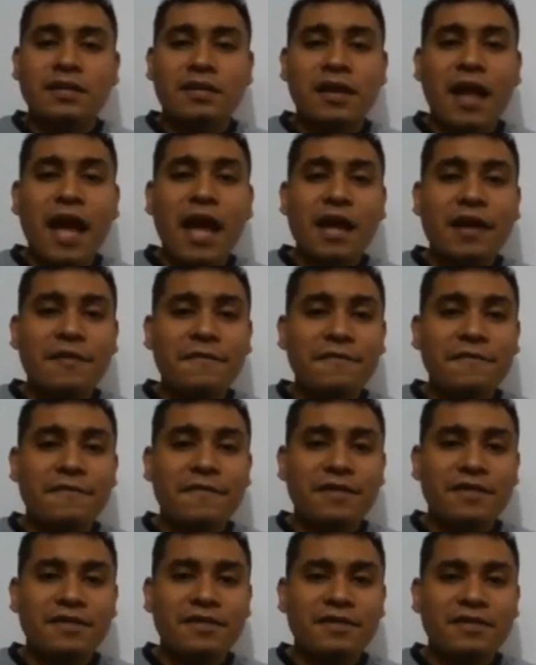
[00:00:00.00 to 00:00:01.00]

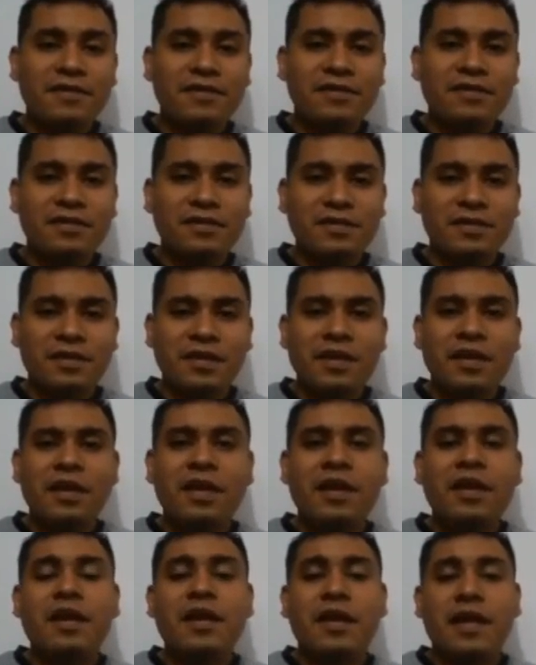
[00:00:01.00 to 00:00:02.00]
knife,
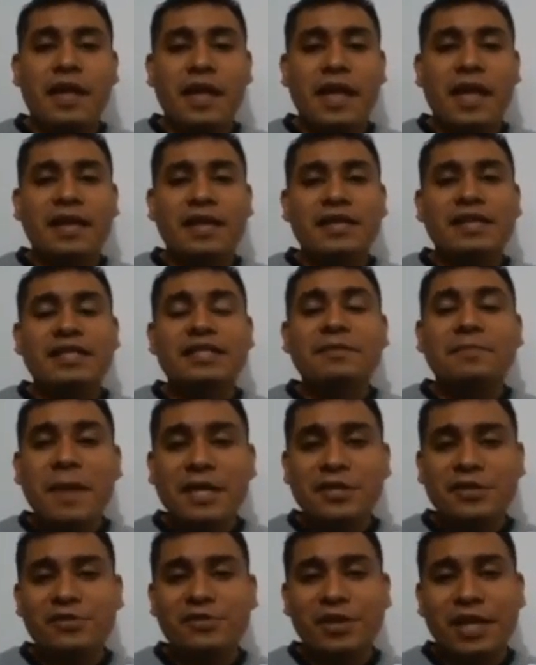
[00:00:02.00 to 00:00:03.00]
and
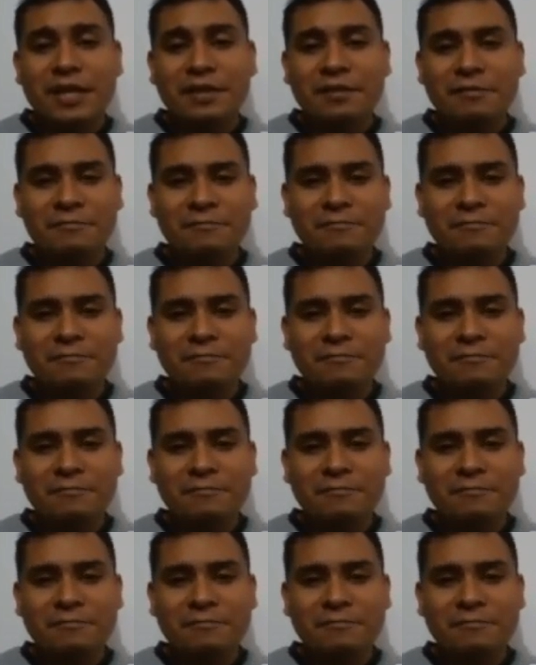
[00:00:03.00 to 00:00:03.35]
spatula.